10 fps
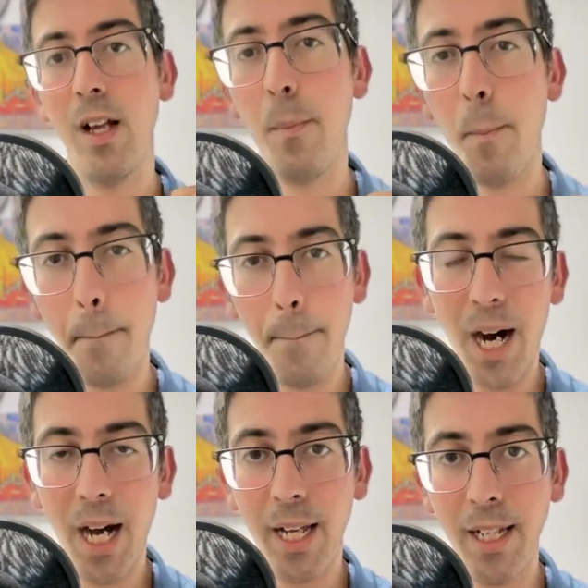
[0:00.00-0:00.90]

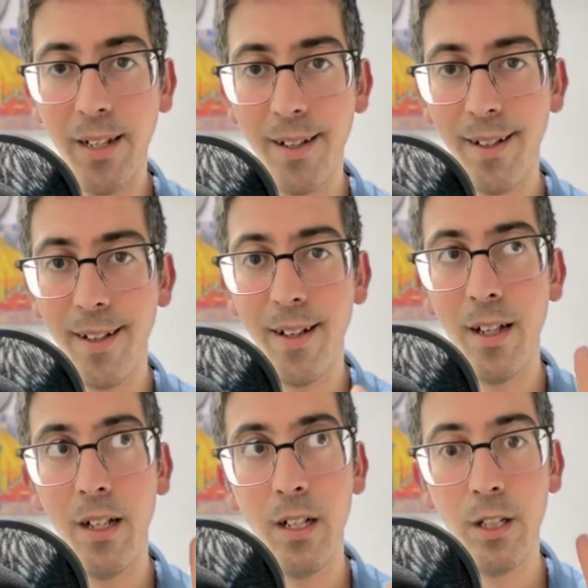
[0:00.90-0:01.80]
By
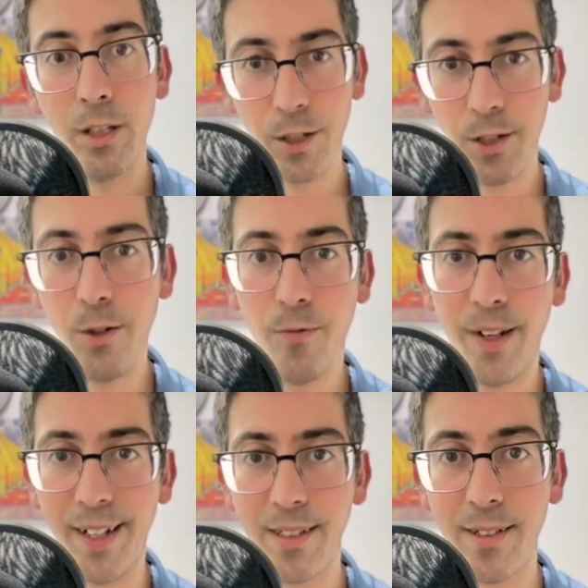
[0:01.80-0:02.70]
two
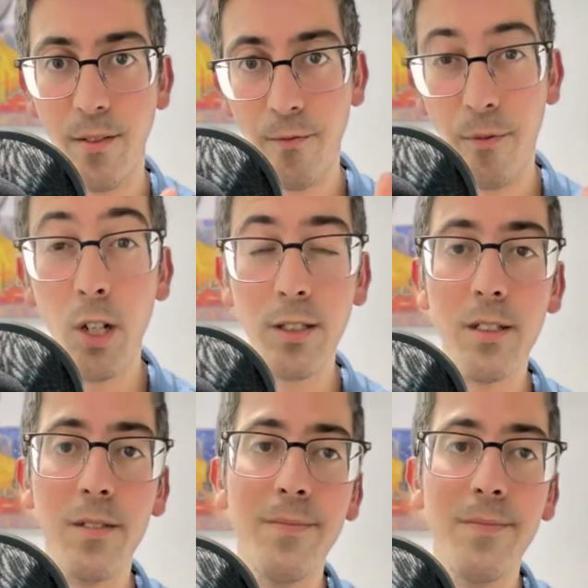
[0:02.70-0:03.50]
things. First,